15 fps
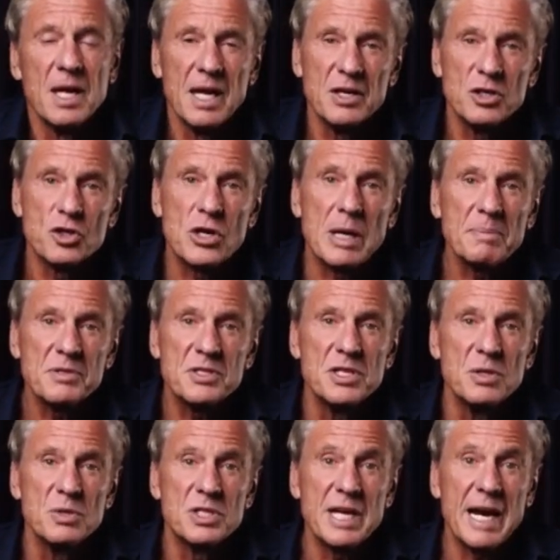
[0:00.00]
and Trump's
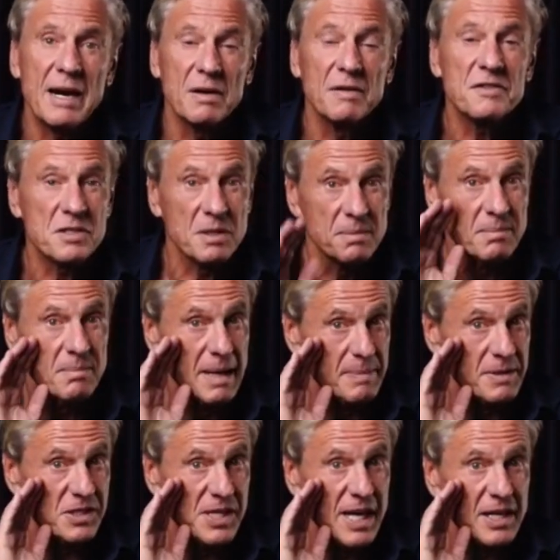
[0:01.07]
new tariffs,
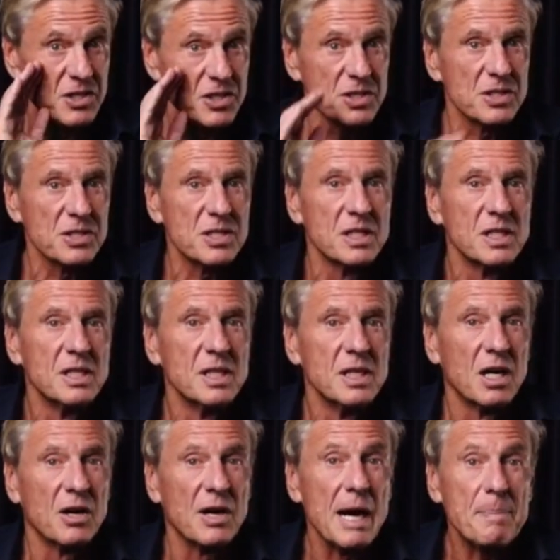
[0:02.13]
maybe sanctions,
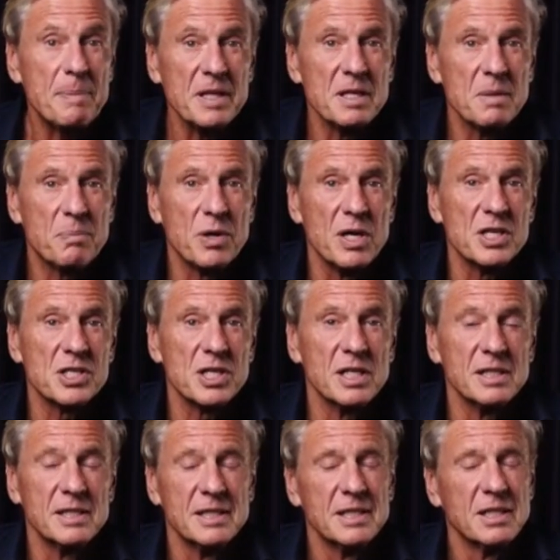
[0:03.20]
are upping the
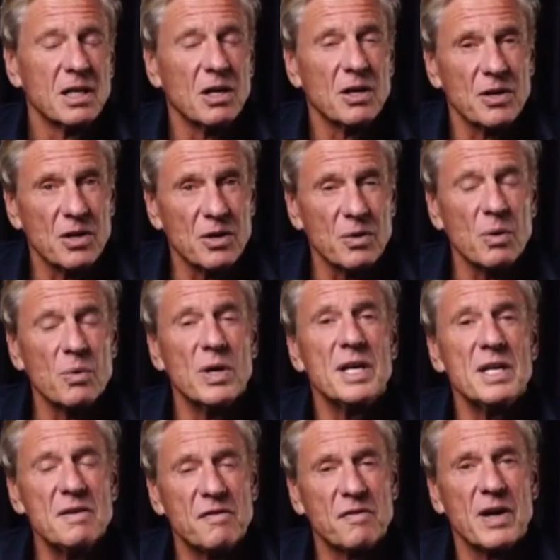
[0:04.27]
pressure on our
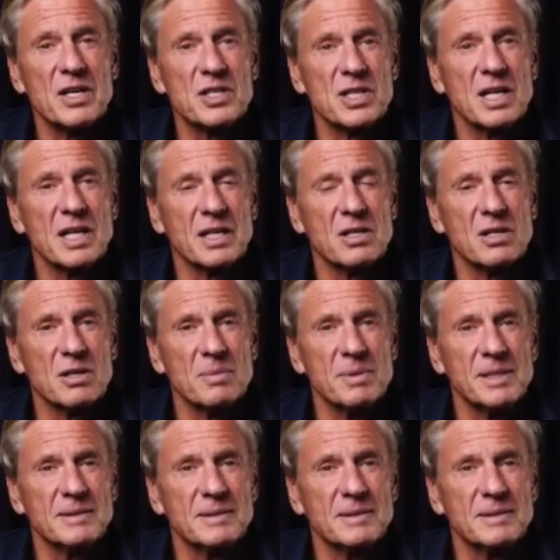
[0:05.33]
already fragile economy.